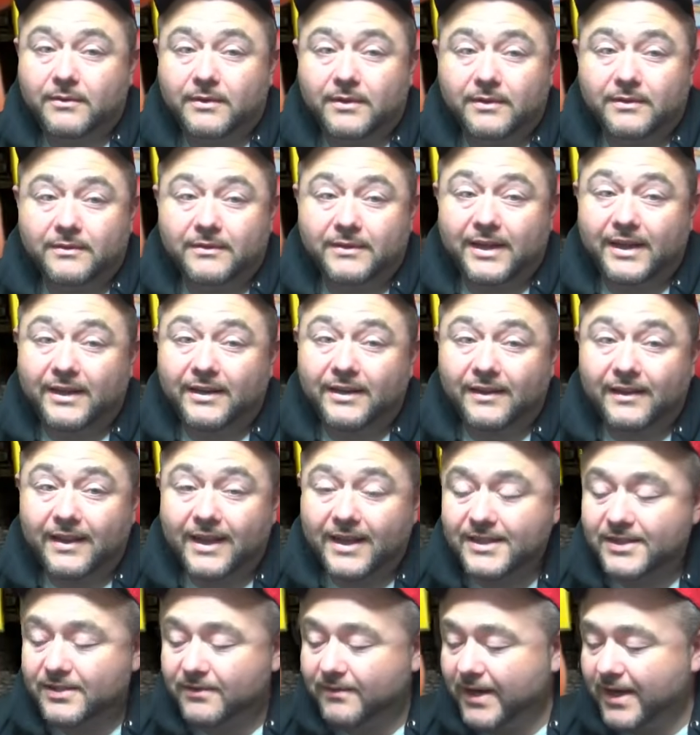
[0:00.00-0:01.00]
Telling you,
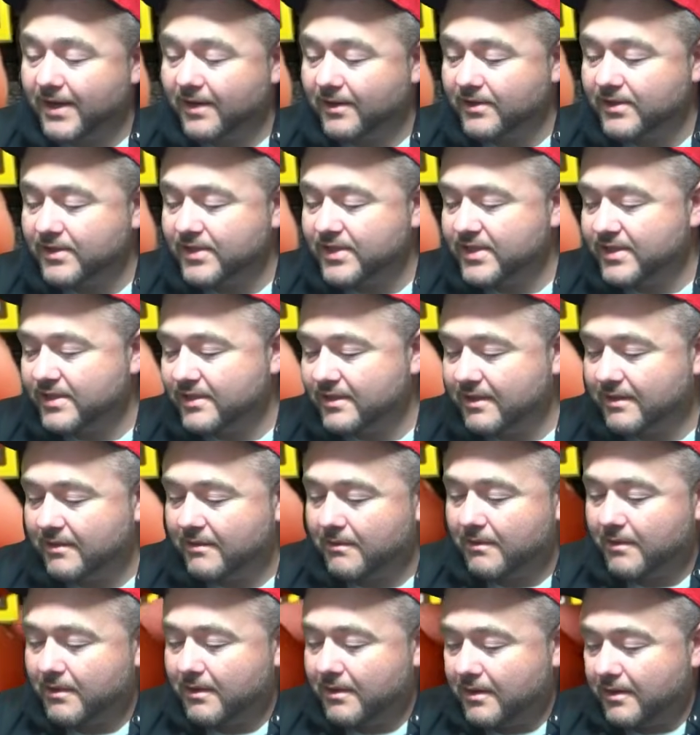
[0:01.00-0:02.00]
lots of Raiders.
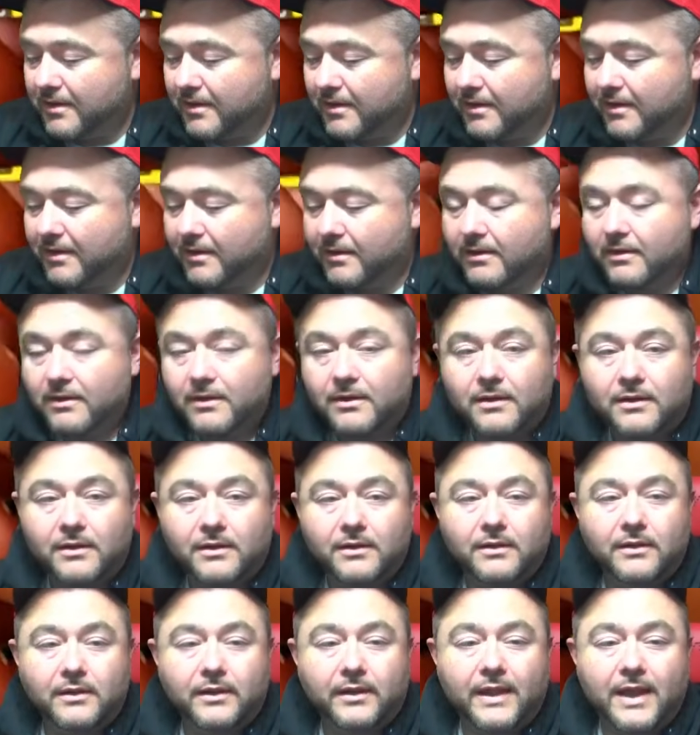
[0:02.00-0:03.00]

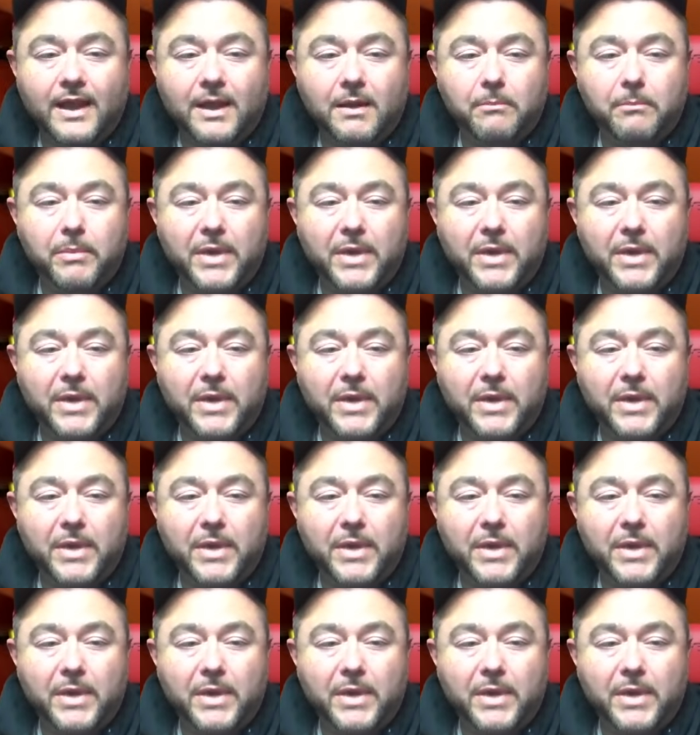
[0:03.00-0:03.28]
Look at that,